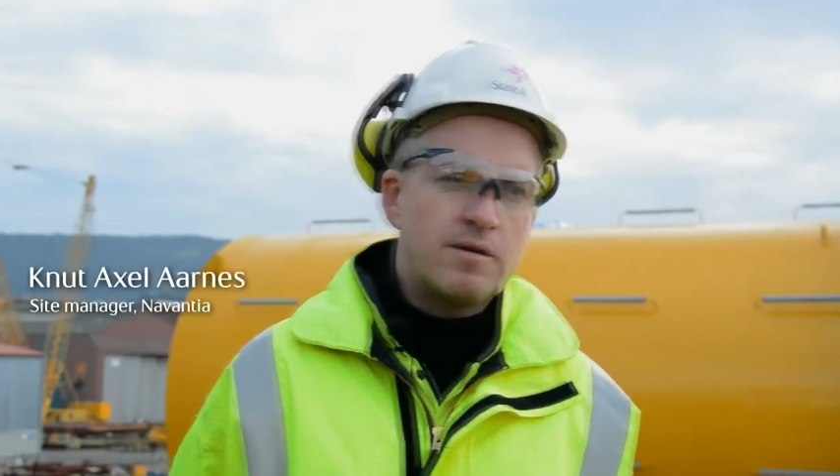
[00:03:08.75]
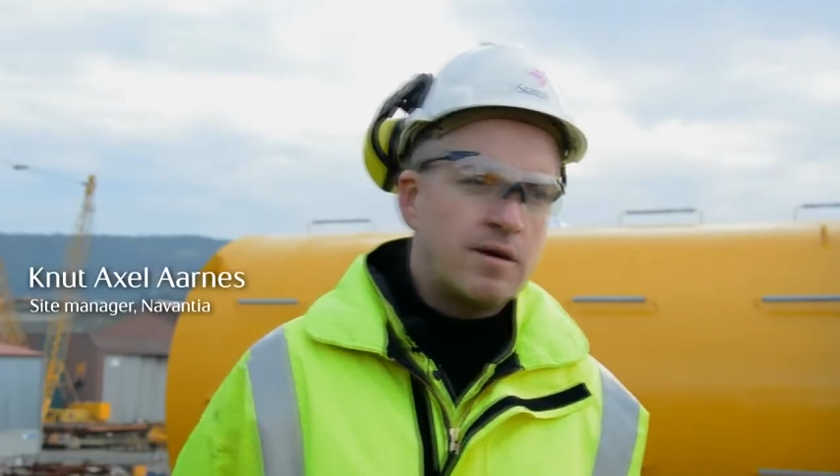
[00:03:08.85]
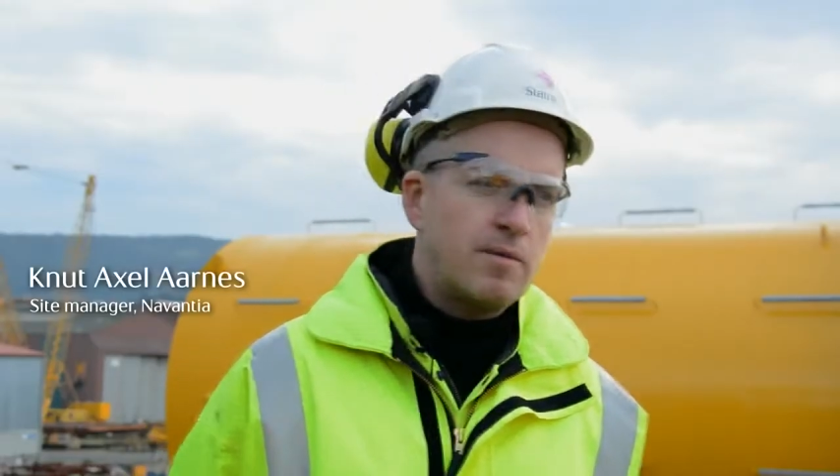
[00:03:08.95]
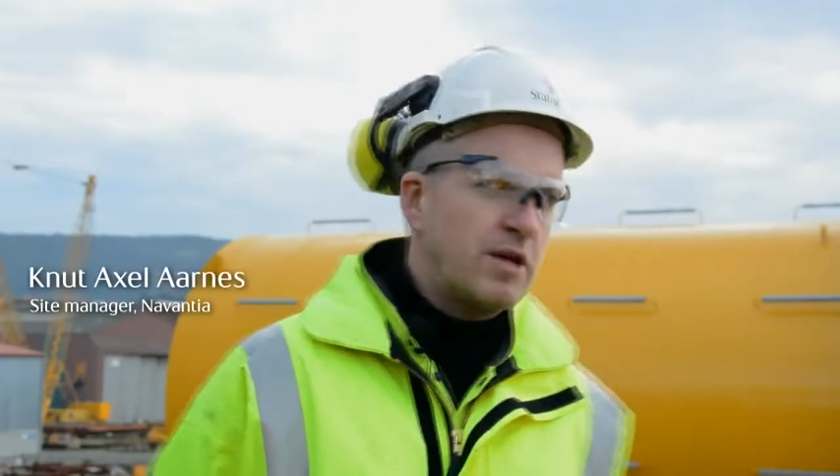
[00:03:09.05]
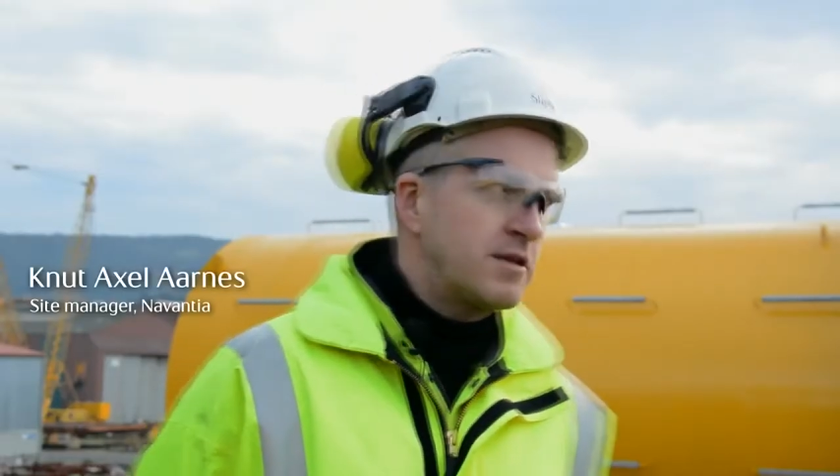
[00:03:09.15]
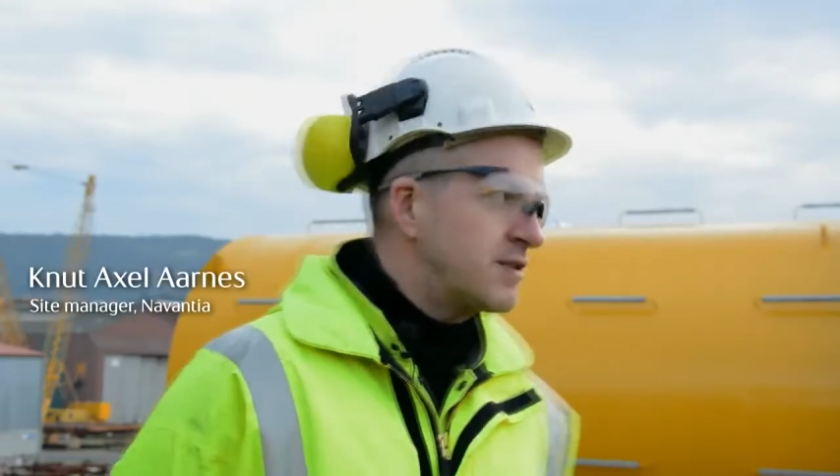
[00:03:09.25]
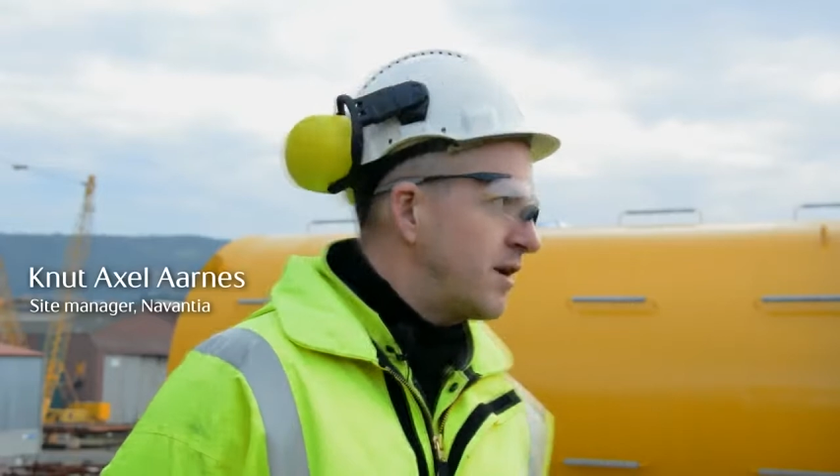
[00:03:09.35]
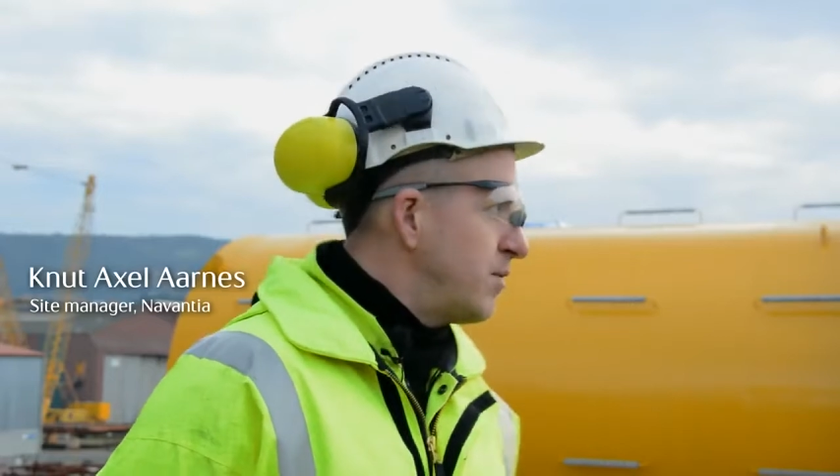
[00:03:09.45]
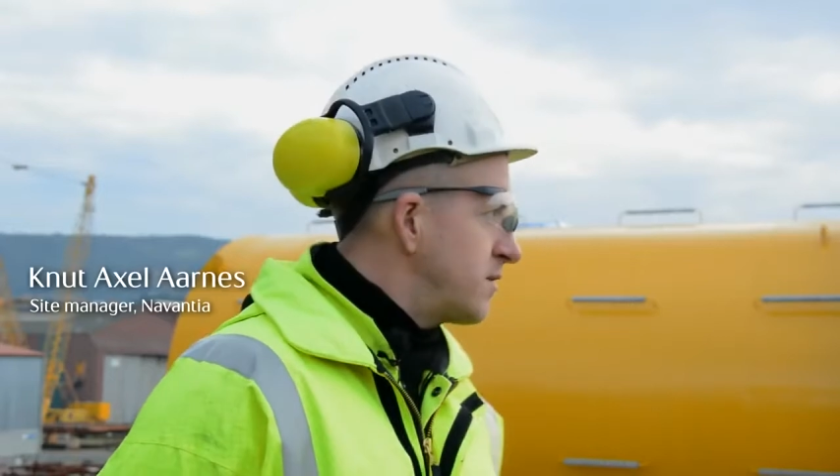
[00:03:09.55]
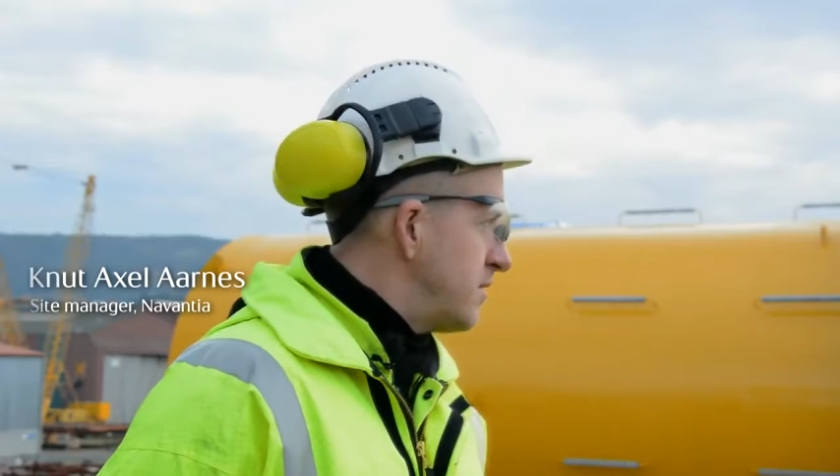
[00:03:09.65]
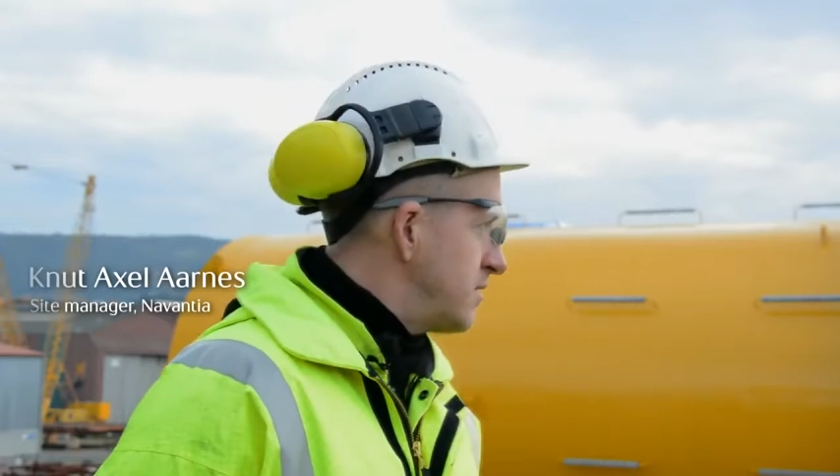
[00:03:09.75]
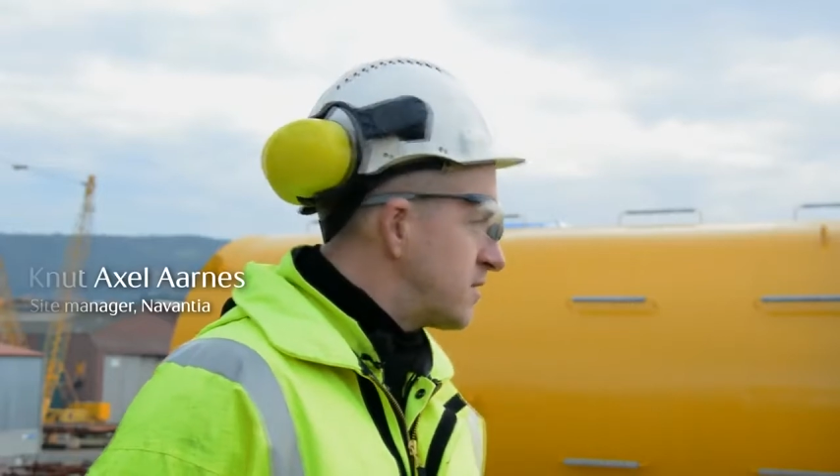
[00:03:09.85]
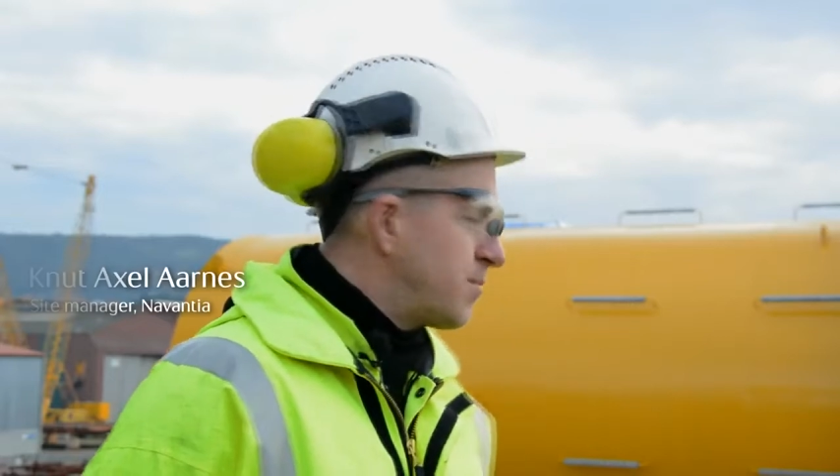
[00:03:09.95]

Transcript: the biggest diameter is